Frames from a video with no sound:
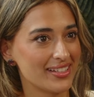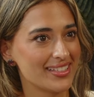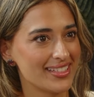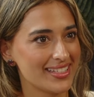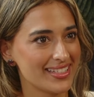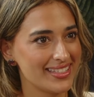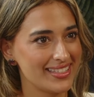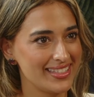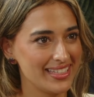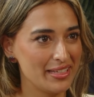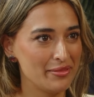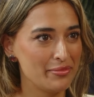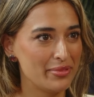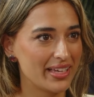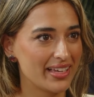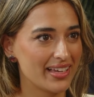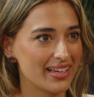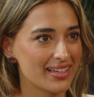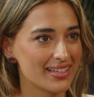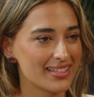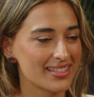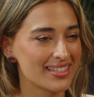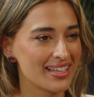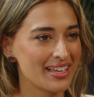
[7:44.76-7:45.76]
to see
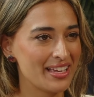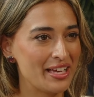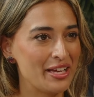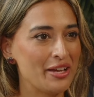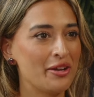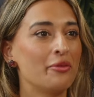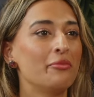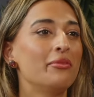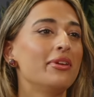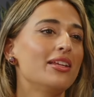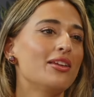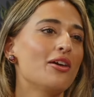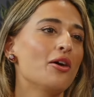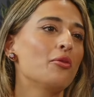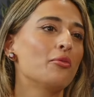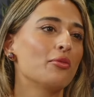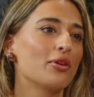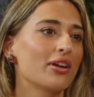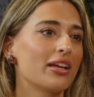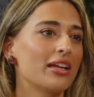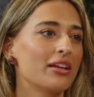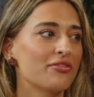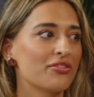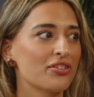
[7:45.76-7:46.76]
because we know
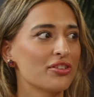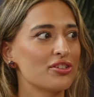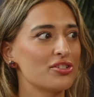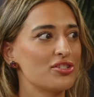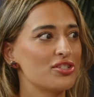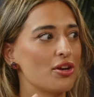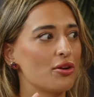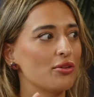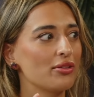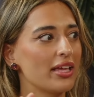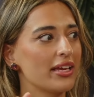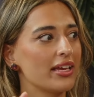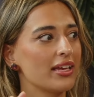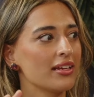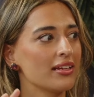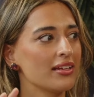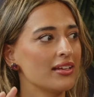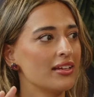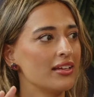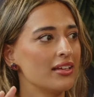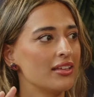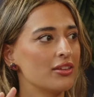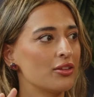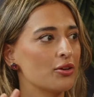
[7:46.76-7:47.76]
working for the show, like
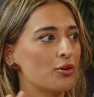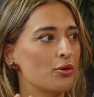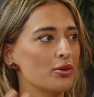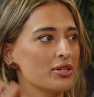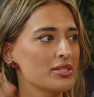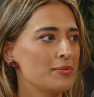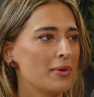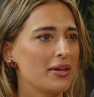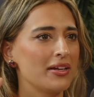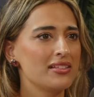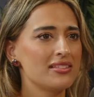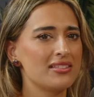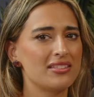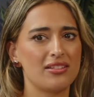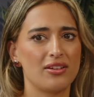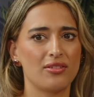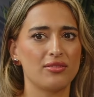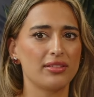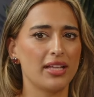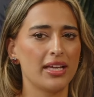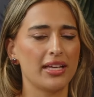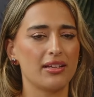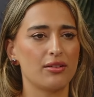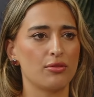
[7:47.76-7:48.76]
the correspondents
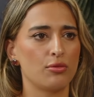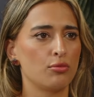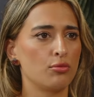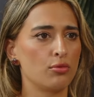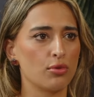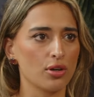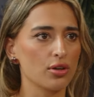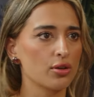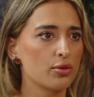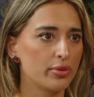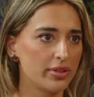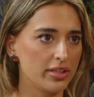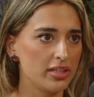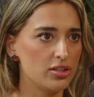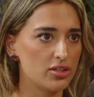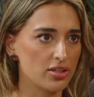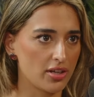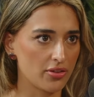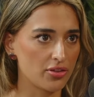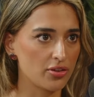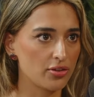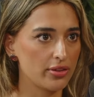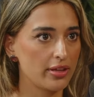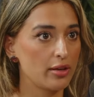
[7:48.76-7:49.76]
don't like work with each
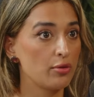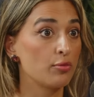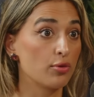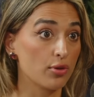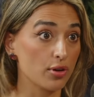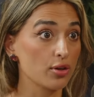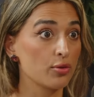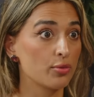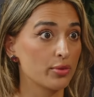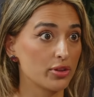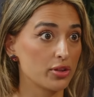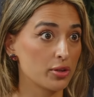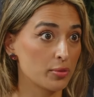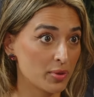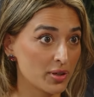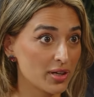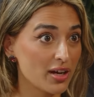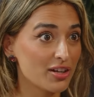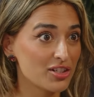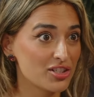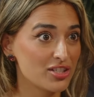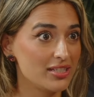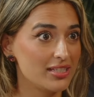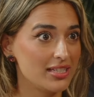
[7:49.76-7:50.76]
other. They work with their
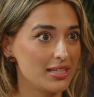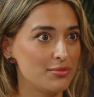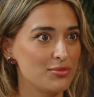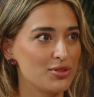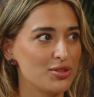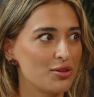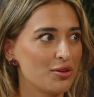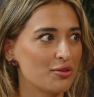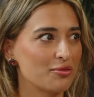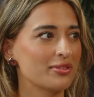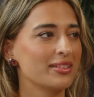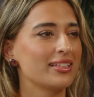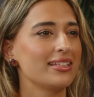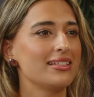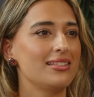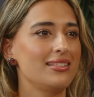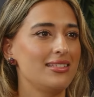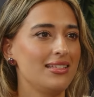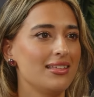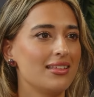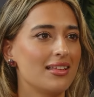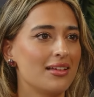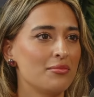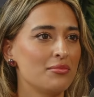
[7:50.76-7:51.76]
production teams. You don't really
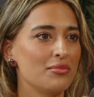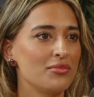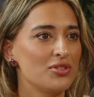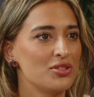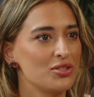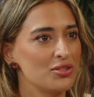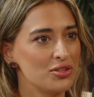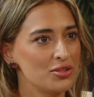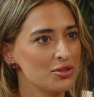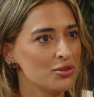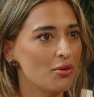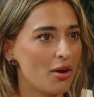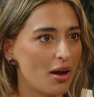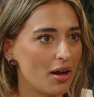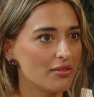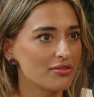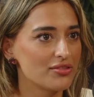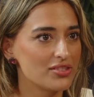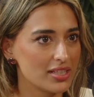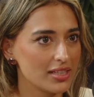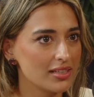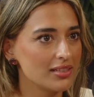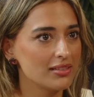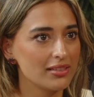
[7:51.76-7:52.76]
see them too
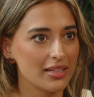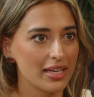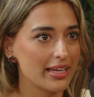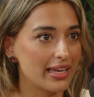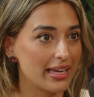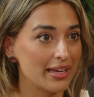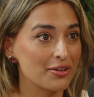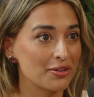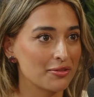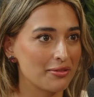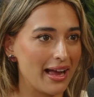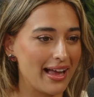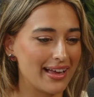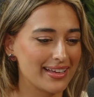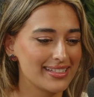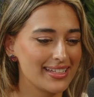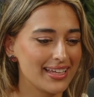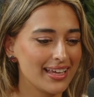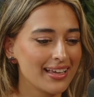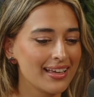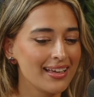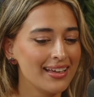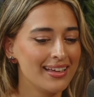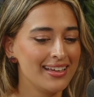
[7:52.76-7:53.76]
often like
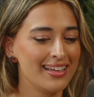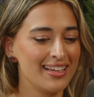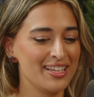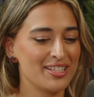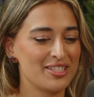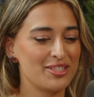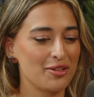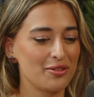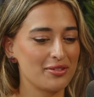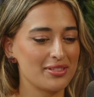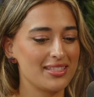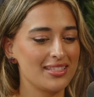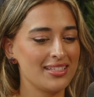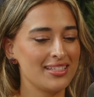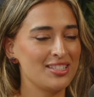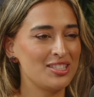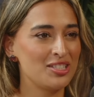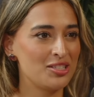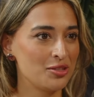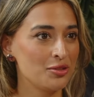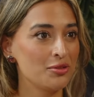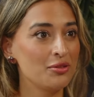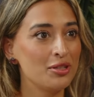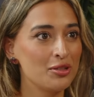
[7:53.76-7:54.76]
interacting. So it's these
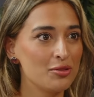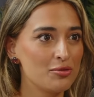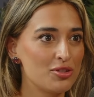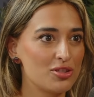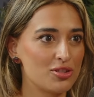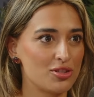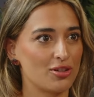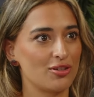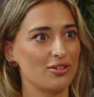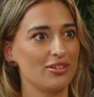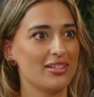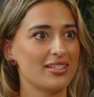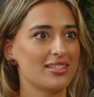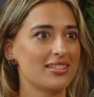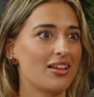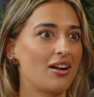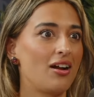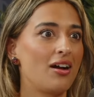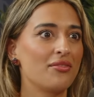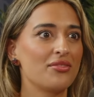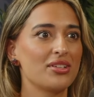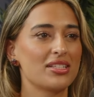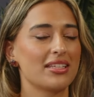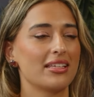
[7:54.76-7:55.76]
two huge journalists that
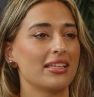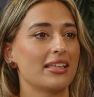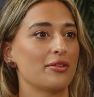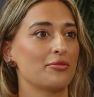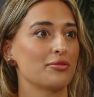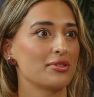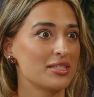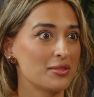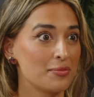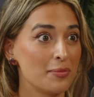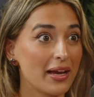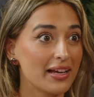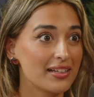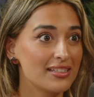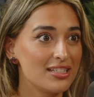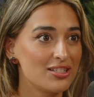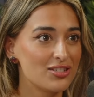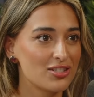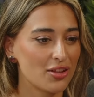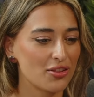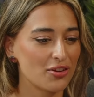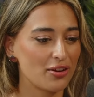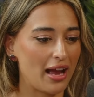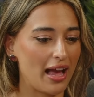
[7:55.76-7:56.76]
obviously like respect each
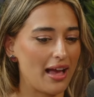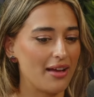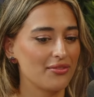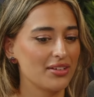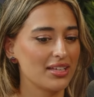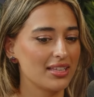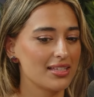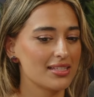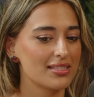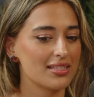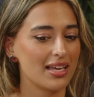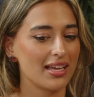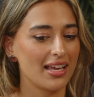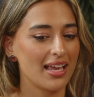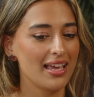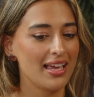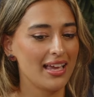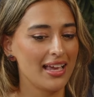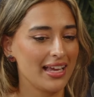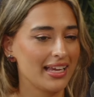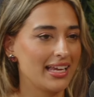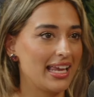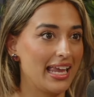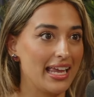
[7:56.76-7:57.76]
other, having this like
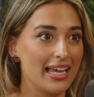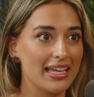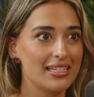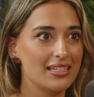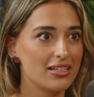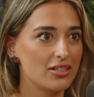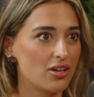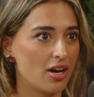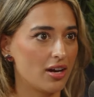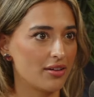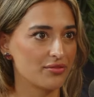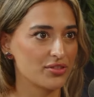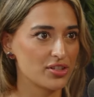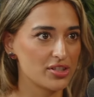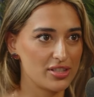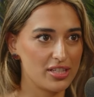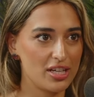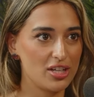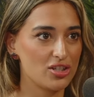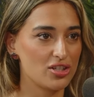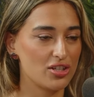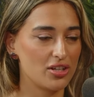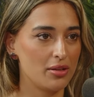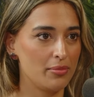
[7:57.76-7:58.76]
candid
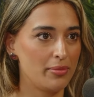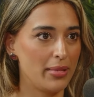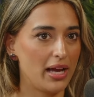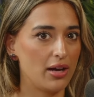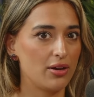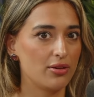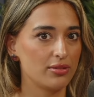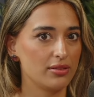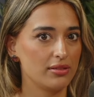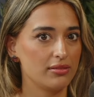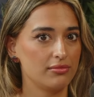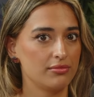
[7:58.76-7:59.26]
conversation about